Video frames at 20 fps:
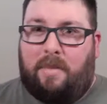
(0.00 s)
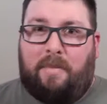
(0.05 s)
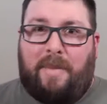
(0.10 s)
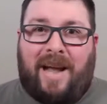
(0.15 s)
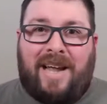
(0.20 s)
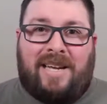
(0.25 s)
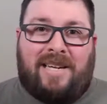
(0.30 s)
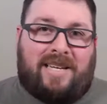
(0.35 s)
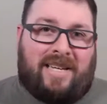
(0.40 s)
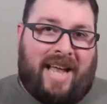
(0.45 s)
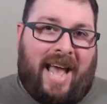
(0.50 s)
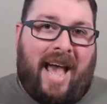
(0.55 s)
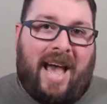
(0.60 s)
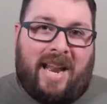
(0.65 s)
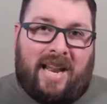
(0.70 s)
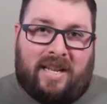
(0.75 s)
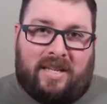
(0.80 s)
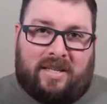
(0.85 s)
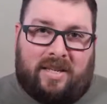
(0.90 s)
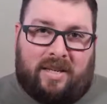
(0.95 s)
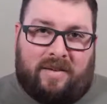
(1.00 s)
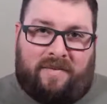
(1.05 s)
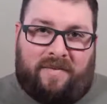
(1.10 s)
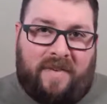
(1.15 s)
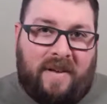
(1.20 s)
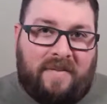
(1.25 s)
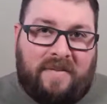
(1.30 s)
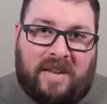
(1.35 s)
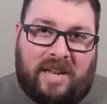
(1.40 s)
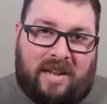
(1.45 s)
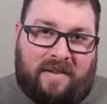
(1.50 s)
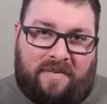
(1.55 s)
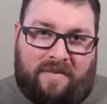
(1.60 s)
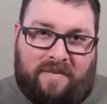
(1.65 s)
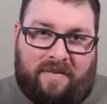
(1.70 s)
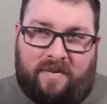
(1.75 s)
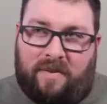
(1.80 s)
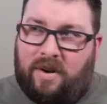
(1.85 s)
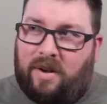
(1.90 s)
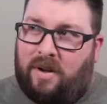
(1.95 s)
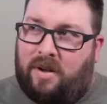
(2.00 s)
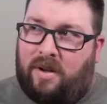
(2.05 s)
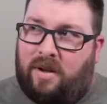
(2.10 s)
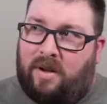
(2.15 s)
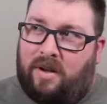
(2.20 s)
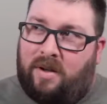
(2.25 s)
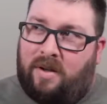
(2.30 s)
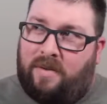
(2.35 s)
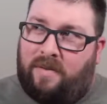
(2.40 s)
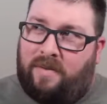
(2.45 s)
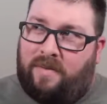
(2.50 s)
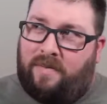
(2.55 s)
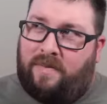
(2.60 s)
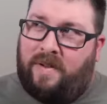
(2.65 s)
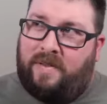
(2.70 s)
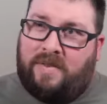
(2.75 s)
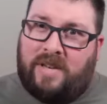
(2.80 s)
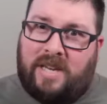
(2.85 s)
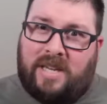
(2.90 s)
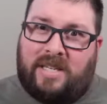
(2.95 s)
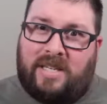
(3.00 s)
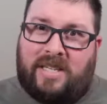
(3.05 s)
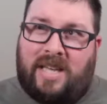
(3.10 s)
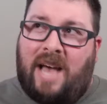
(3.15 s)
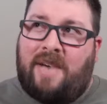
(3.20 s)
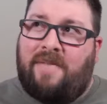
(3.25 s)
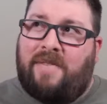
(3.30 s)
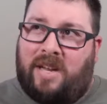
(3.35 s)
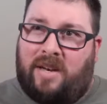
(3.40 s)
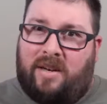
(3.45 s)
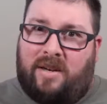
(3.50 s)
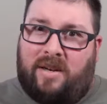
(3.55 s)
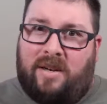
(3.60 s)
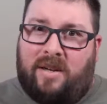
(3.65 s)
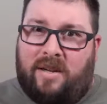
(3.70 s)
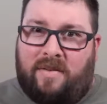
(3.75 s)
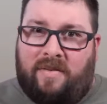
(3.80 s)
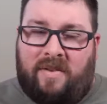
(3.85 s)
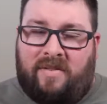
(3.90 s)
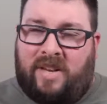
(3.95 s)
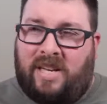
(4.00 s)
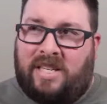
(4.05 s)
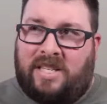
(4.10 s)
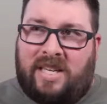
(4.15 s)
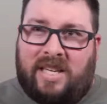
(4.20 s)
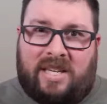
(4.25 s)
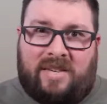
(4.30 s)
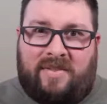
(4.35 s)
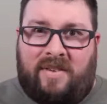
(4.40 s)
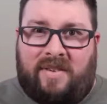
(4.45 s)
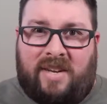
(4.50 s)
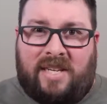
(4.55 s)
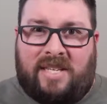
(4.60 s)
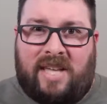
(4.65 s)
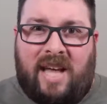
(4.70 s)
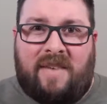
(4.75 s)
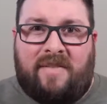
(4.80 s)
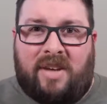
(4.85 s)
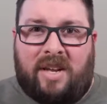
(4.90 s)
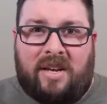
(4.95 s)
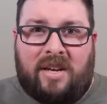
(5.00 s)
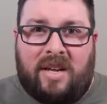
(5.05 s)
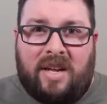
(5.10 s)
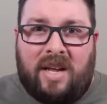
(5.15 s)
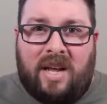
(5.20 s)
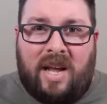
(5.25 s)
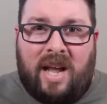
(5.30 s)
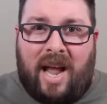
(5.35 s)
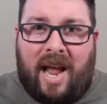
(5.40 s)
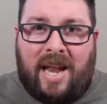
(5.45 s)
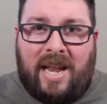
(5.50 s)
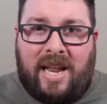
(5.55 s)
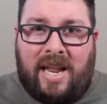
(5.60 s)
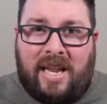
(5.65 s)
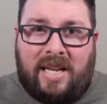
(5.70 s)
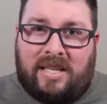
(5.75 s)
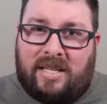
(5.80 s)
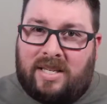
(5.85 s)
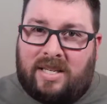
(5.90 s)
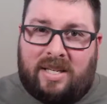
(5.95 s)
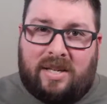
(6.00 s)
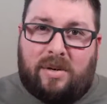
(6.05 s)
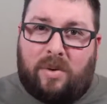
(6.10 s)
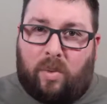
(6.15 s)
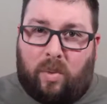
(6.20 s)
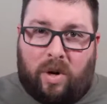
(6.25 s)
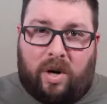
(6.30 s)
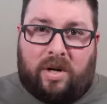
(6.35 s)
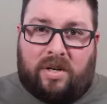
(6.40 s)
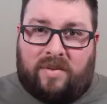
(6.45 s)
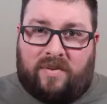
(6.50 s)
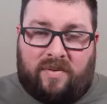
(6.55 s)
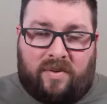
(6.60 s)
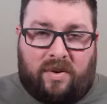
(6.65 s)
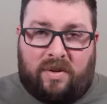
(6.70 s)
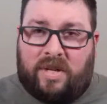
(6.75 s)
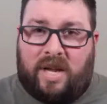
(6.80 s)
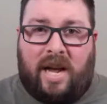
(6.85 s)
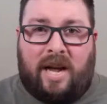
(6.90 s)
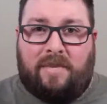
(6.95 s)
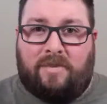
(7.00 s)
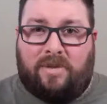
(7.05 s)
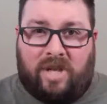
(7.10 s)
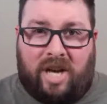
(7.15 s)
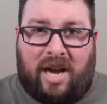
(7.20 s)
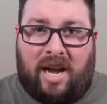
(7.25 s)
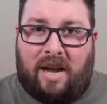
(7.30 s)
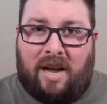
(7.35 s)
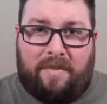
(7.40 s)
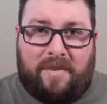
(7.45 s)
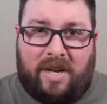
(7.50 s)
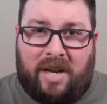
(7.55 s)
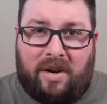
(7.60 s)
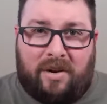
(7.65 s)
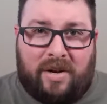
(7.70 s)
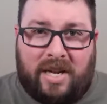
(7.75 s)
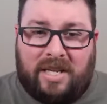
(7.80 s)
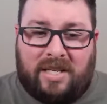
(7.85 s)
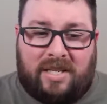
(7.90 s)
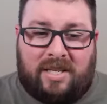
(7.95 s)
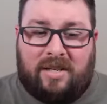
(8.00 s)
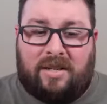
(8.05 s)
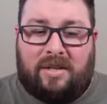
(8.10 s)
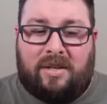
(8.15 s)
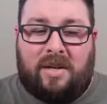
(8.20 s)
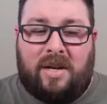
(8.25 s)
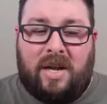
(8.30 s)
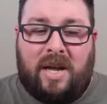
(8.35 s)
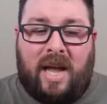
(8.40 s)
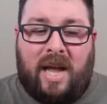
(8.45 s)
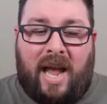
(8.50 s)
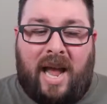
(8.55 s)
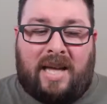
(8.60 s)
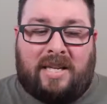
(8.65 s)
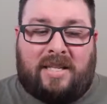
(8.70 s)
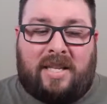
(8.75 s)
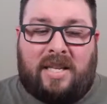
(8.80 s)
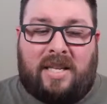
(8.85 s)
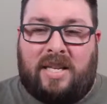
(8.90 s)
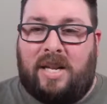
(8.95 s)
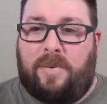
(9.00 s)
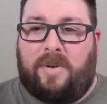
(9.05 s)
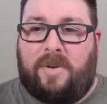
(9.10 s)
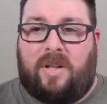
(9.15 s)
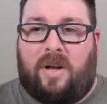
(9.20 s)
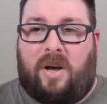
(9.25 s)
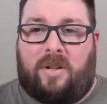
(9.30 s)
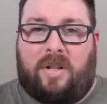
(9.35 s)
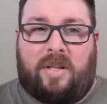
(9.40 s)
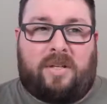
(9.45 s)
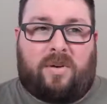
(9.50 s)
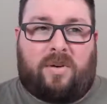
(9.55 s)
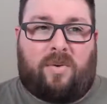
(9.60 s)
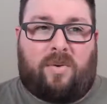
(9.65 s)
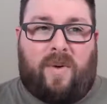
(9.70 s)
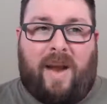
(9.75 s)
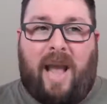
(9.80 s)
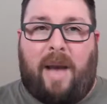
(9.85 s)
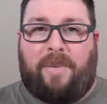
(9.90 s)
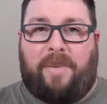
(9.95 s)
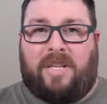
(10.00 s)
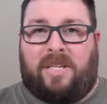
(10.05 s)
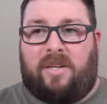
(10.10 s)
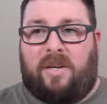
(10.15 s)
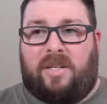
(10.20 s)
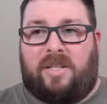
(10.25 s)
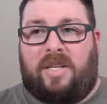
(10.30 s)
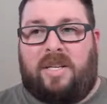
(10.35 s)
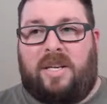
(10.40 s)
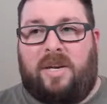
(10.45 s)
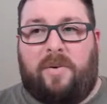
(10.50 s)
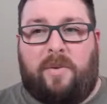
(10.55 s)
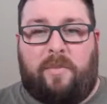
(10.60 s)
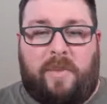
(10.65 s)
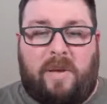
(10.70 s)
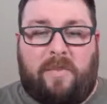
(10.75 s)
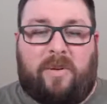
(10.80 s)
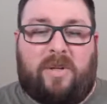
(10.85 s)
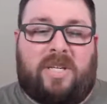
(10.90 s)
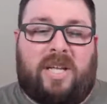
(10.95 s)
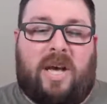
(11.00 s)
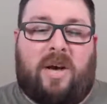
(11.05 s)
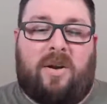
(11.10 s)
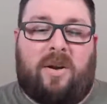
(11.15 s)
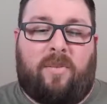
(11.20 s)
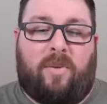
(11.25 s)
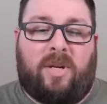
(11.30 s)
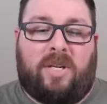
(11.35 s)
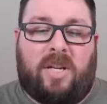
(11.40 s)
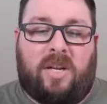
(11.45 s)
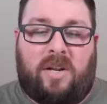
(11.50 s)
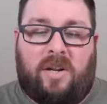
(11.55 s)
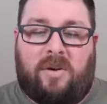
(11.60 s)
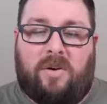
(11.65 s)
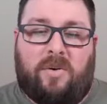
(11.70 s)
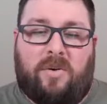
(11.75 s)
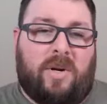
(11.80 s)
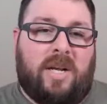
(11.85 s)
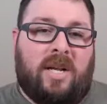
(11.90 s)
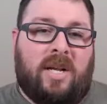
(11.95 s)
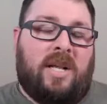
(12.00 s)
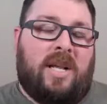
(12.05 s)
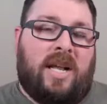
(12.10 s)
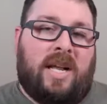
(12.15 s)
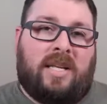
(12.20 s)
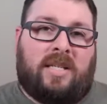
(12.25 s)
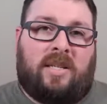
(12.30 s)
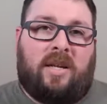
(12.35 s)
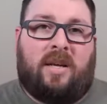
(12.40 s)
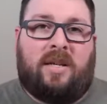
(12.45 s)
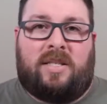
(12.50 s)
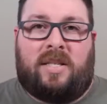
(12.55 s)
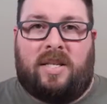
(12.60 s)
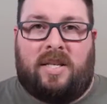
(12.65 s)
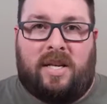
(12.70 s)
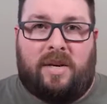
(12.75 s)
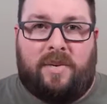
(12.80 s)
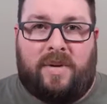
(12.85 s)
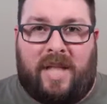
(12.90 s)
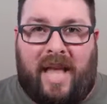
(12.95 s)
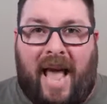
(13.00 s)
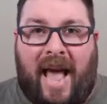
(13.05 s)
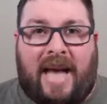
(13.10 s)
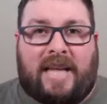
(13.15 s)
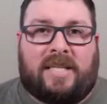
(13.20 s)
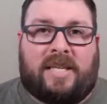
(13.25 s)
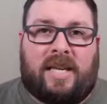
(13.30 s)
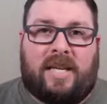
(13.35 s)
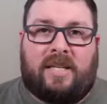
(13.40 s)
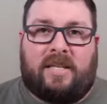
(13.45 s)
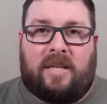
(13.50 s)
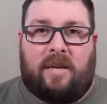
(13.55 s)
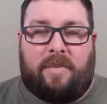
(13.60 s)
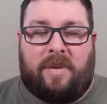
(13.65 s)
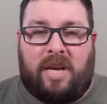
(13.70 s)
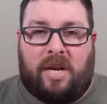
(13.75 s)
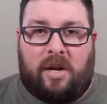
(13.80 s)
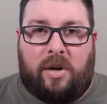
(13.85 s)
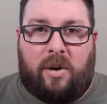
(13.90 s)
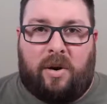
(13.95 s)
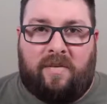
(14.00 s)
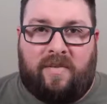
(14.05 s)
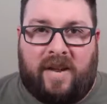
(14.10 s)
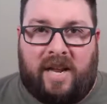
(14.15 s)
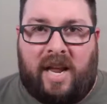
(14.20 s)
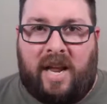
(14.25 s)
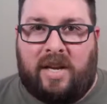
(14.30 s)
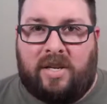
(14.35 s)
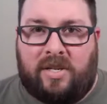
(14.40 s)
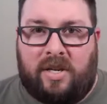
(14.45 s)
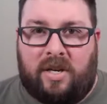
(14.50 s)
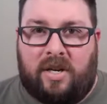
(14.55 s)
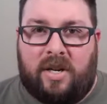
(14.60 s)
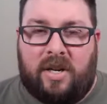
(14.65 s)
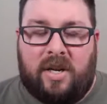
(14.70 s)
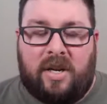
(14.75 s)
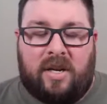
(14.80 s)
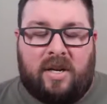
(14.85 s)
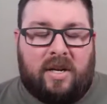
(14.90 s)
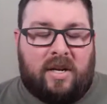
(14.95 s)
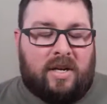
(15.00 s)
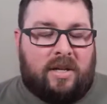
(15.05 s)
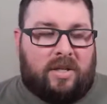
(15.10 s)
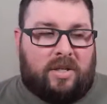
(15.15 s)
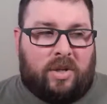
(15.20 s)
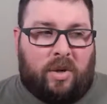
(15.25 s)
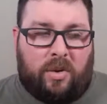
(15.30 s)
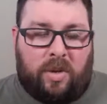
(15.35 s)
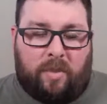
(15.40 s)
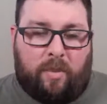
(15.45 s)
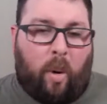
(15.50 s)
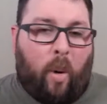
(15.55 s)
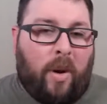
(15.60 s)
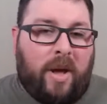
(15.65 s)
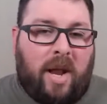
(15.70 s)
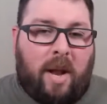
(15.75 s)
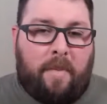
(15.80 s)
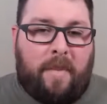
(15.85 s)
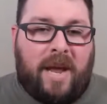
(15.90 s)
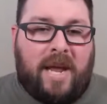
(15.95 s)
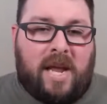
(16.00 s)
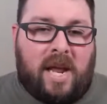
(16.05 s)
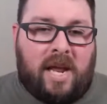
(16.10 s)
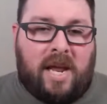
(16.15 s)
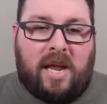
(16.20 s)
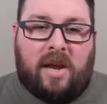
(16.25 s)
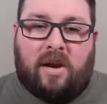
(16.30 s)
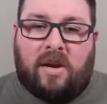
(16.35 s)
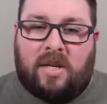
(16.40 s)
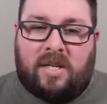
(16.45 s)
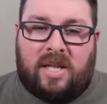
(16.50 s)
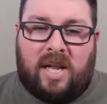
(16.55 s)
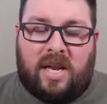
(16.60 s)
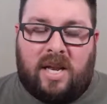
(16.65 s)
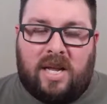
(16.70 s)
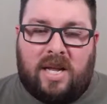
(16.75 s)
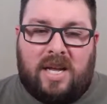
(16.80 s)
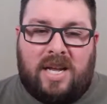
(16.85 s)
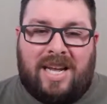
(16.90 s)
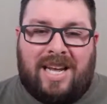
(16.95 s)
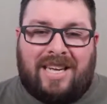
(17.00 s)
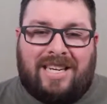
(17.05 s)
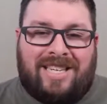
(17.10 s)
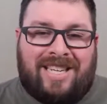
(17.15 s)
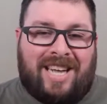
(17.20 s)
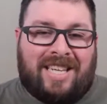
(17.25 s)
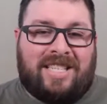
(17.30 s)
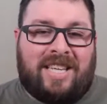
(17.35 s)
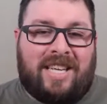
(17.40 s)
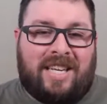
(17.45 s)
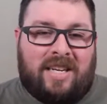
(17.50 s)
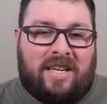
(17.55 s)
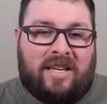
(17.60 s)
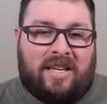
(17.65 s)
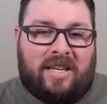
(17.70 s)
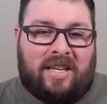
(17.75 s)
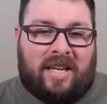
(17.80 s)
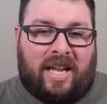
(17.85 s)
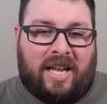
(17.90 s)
My dad is 50, 57, 56, 57, and he still works full-time job. He still has to deal with all this crap. He still has to deal with people telling him what to do. He still has to deal with asking somebody to go on vacation. So the point I'm making here is that it doesn't